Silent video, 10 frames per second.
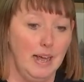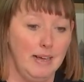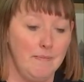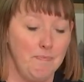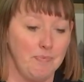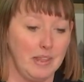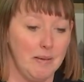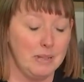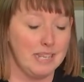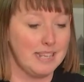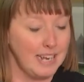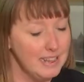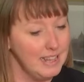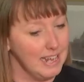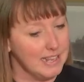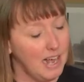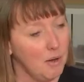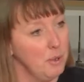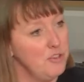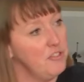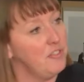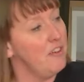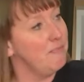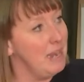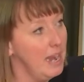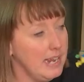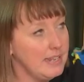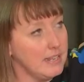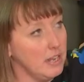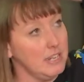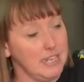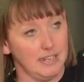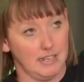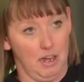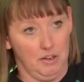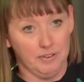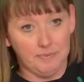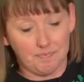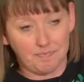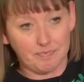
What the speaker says: But the second thing is, I wonder if there have been any studies done